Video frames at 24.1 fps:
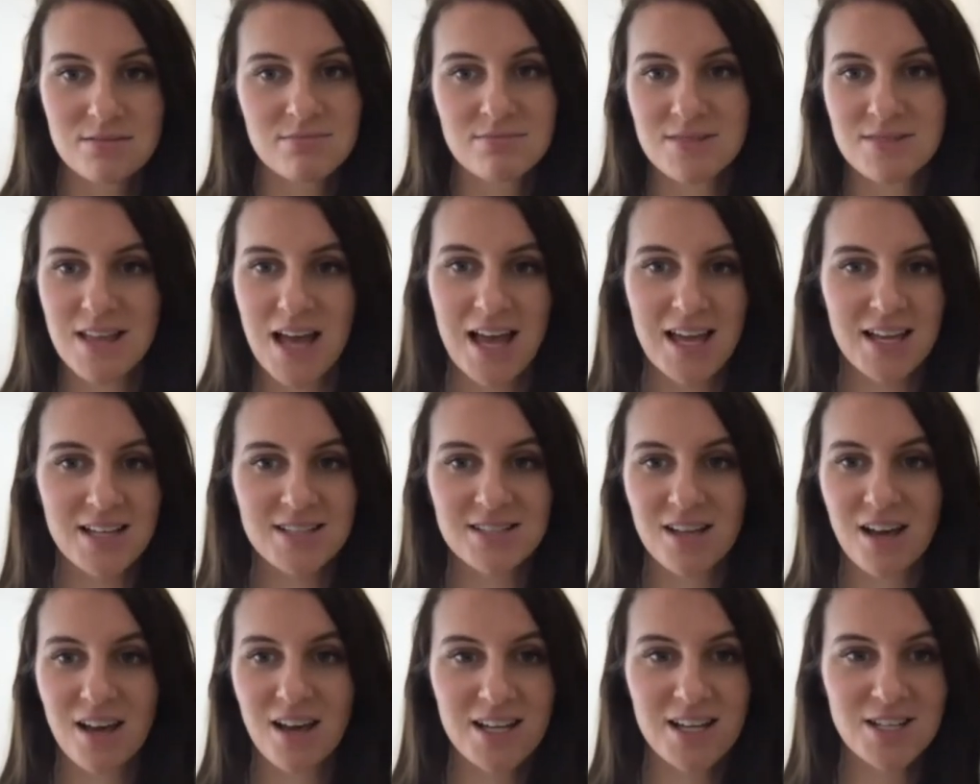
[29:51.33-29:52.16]
that
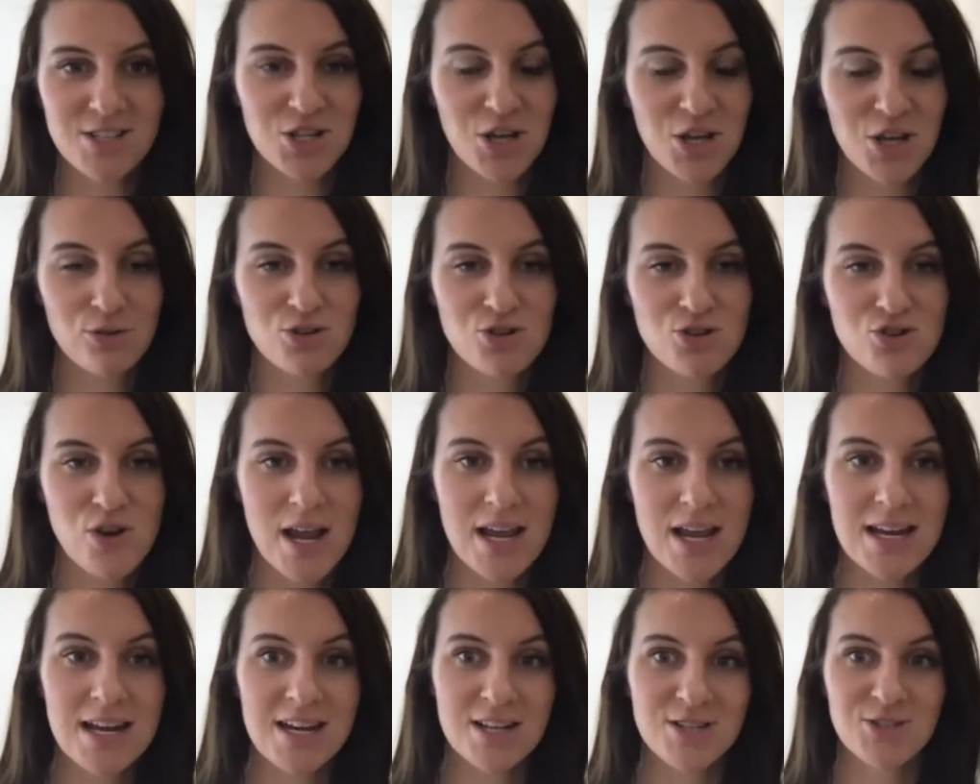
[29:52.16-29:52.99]
exciting to go to
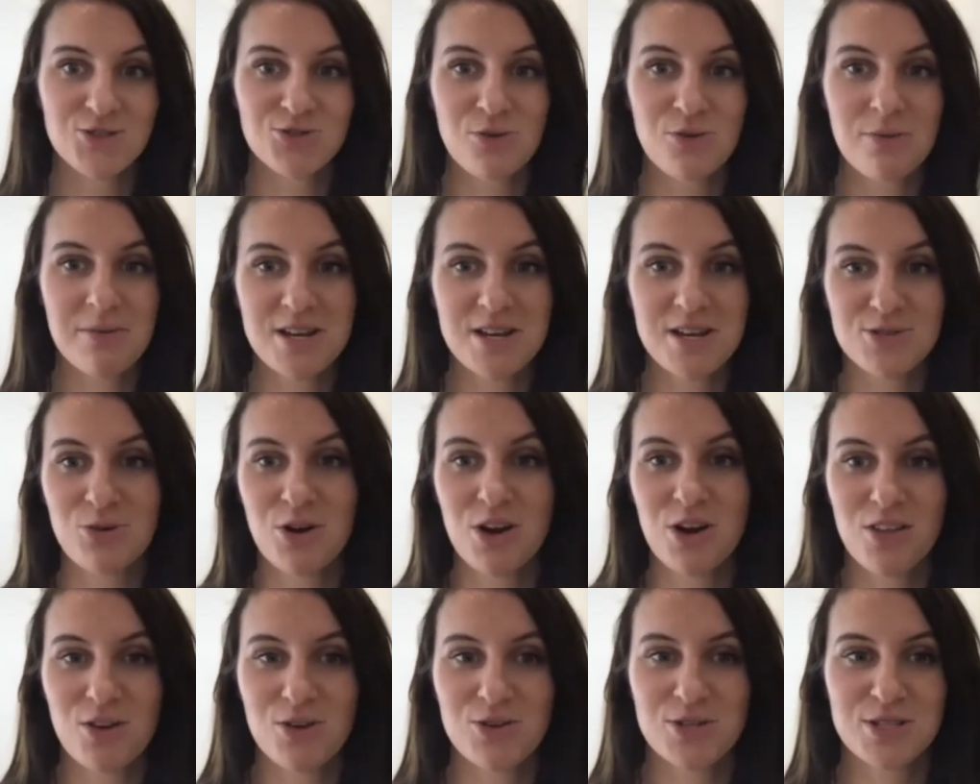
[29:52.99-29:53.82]
training, and swimming is
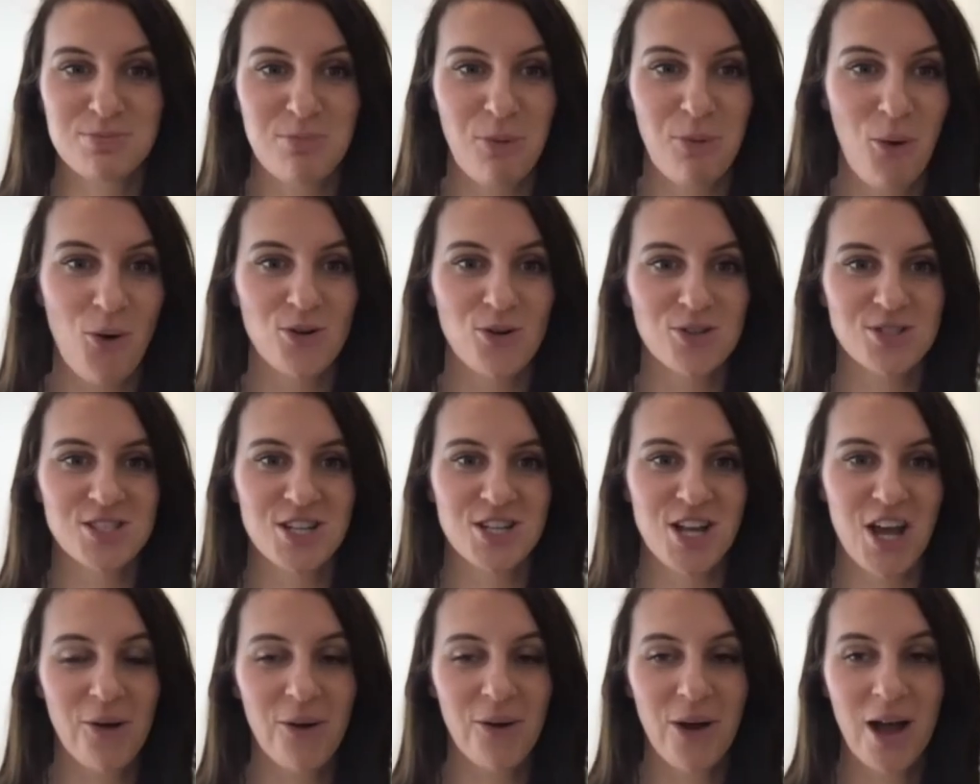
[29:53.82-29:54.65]
one of those sports, you know.